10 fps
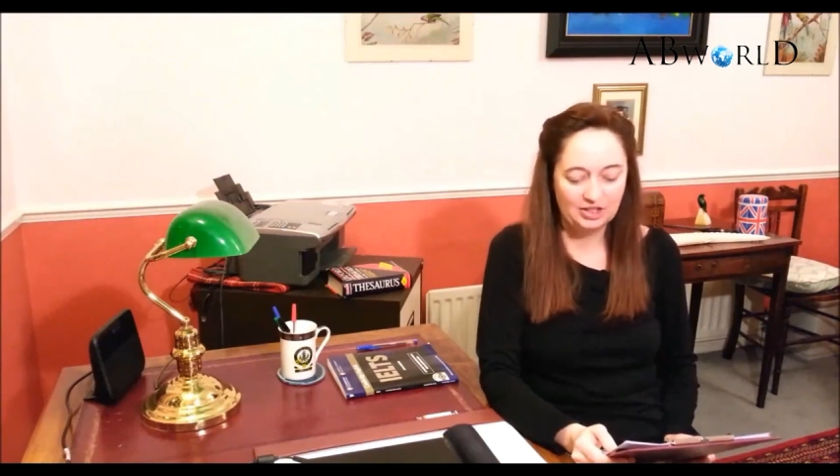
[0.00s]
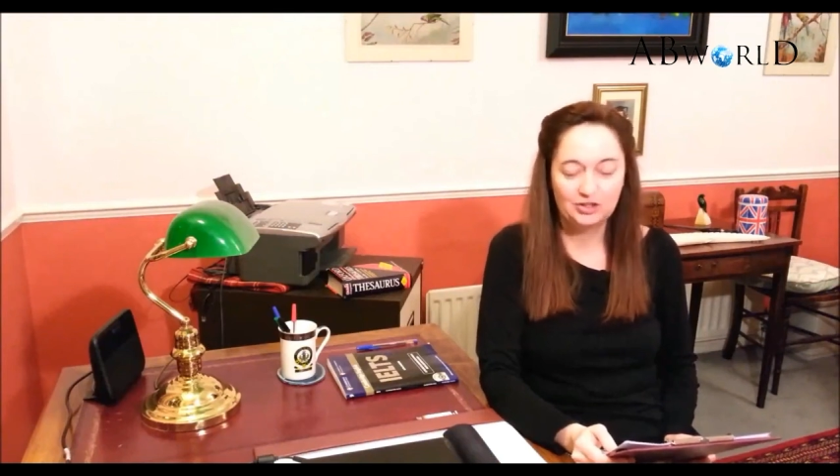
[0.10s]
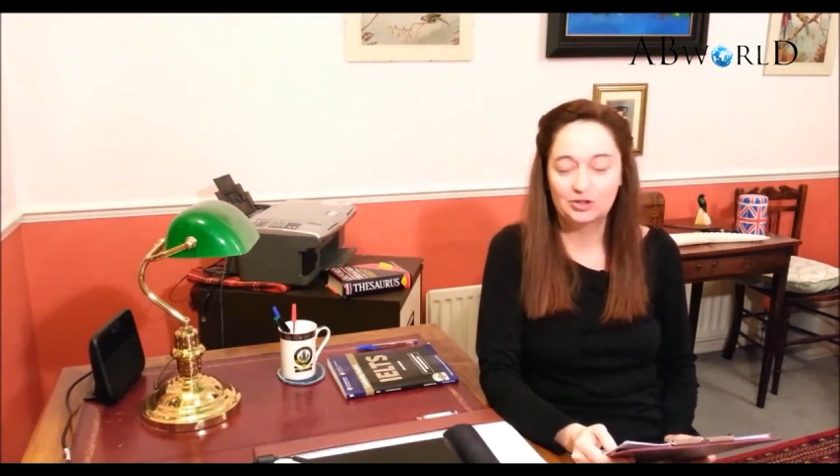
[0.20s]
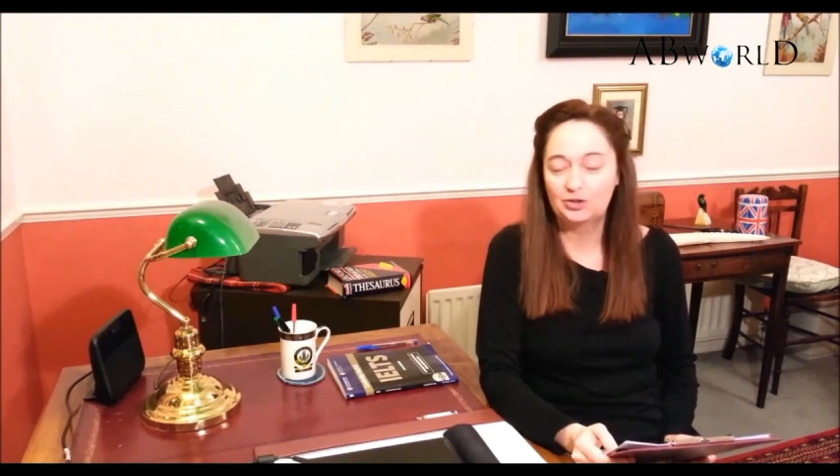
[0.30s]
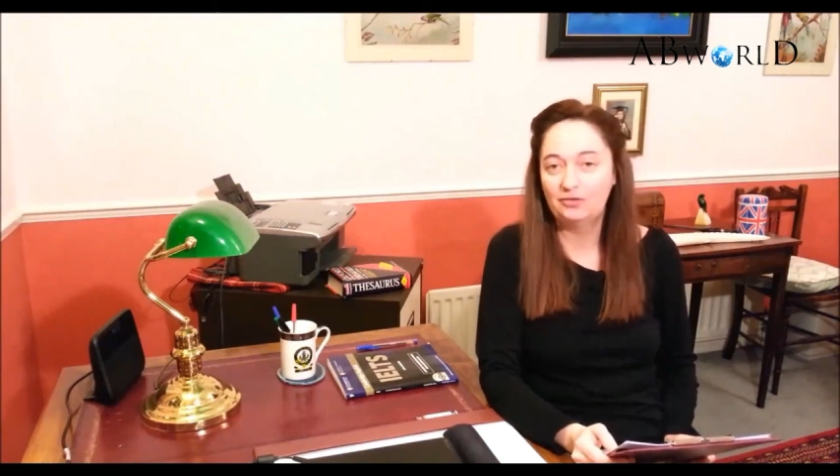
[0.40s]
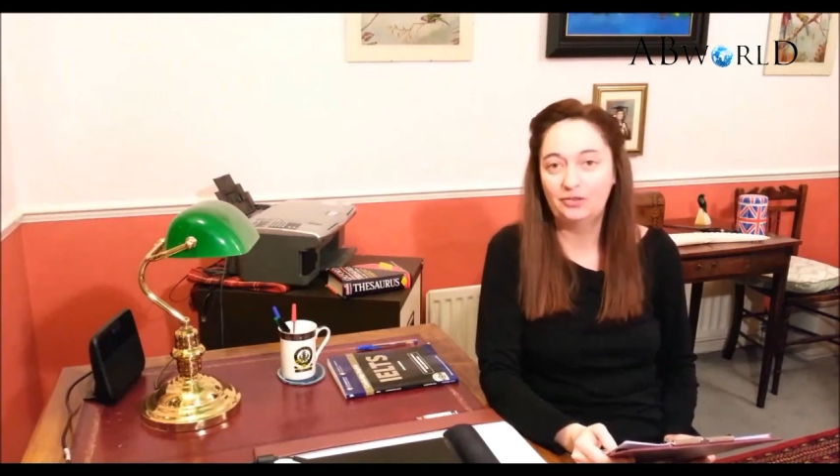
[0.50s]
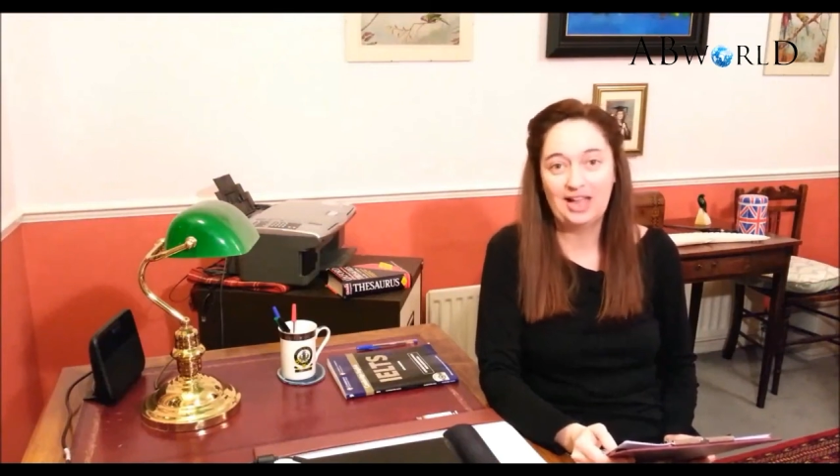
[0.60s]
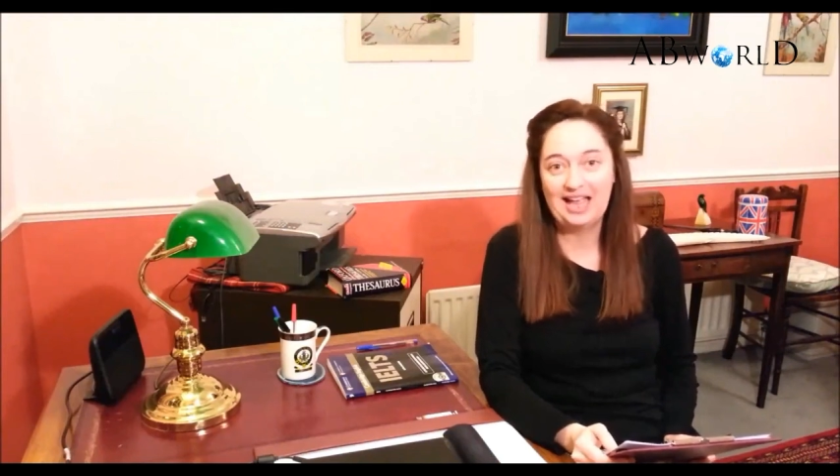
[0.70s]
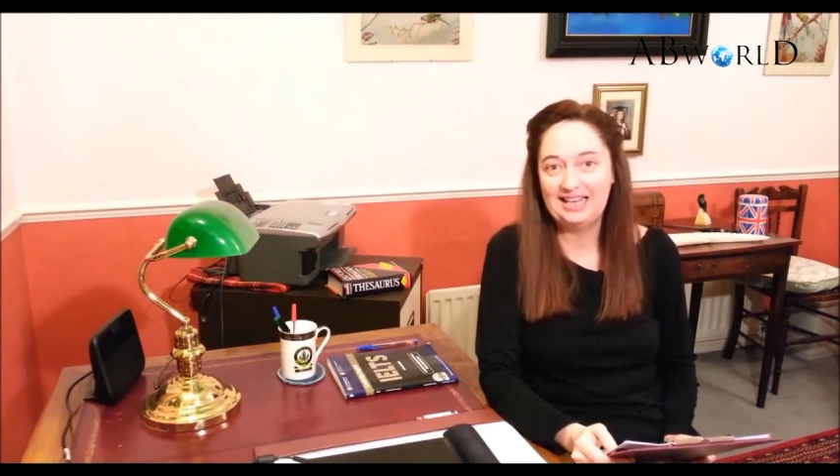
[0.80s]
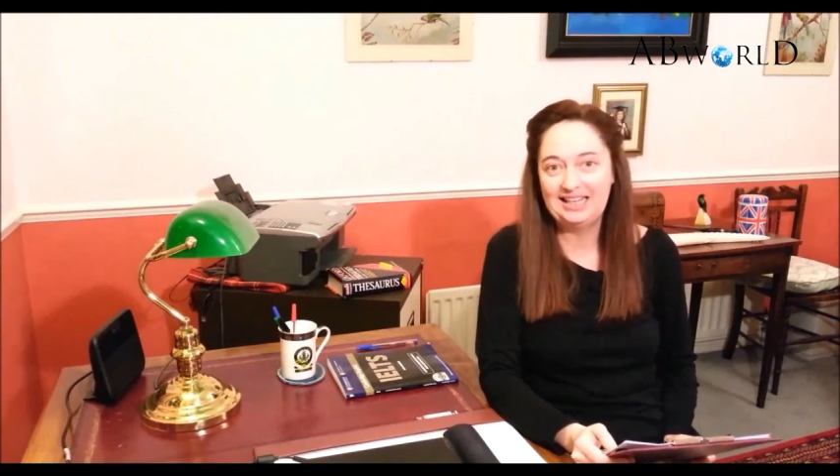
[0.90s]
to
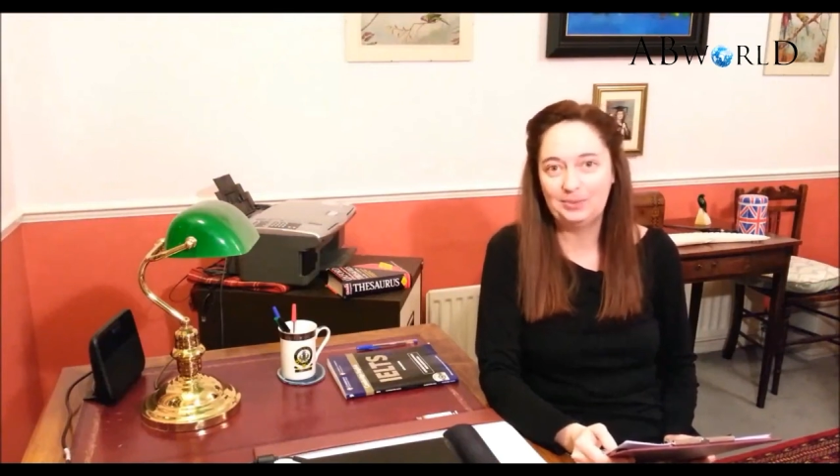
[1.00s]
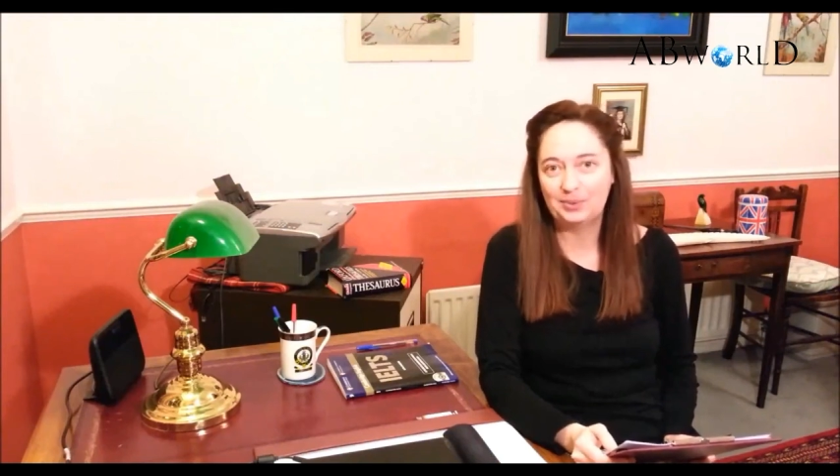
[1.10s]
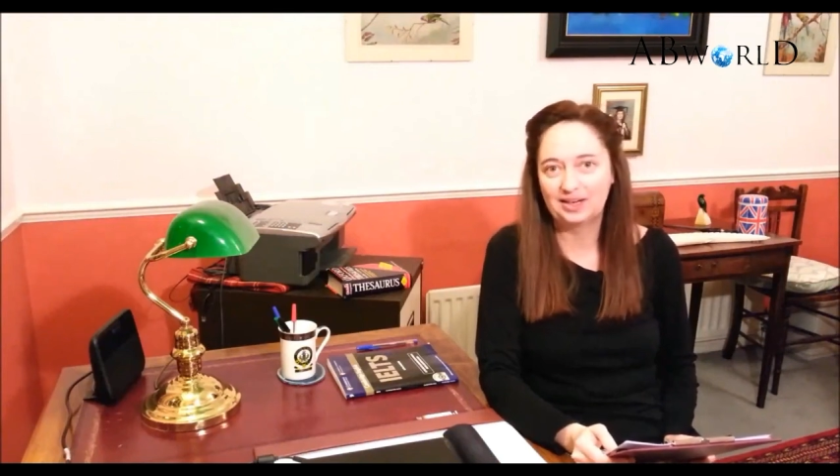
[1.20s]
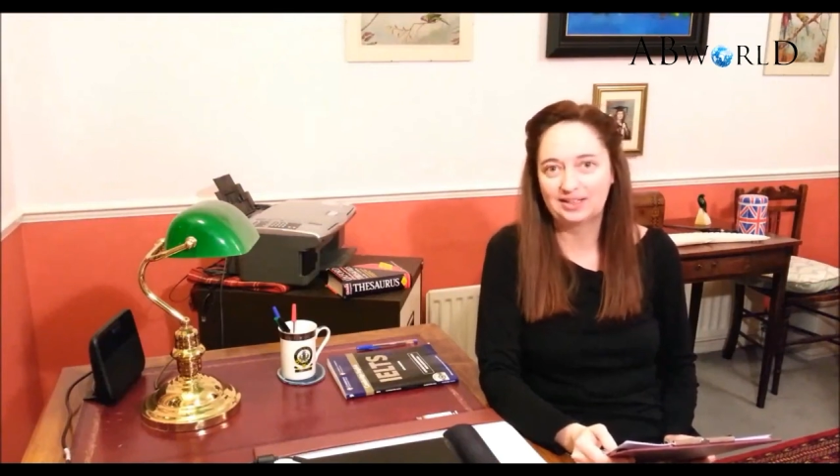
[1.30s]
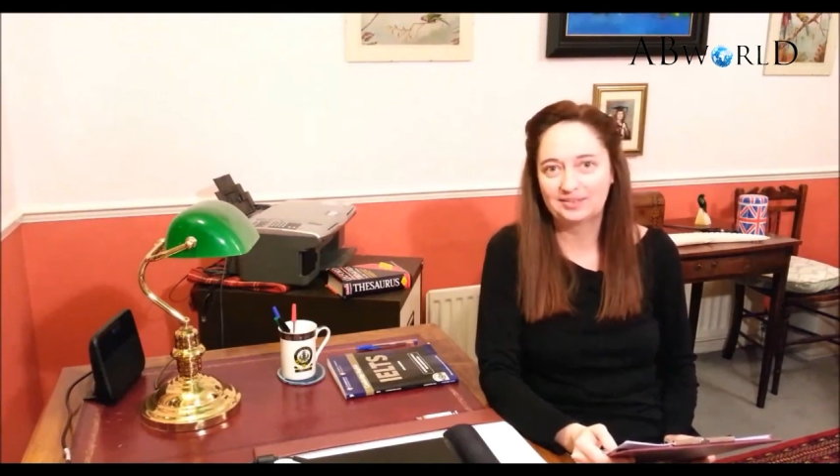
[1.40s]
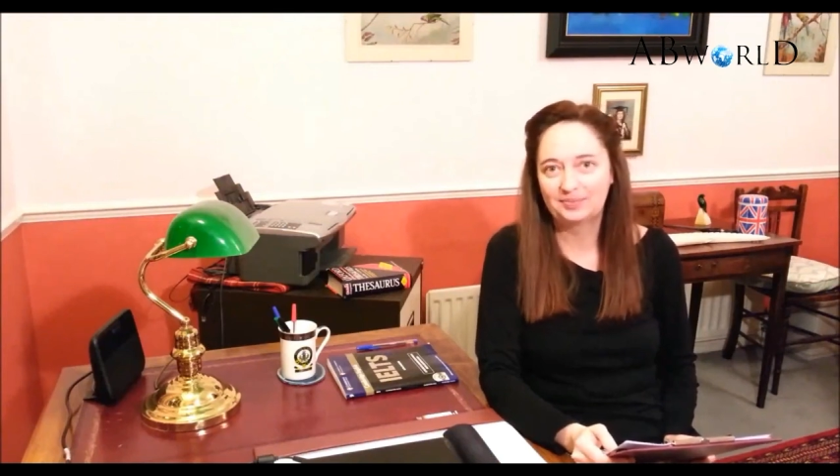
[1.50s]
travel anywhere,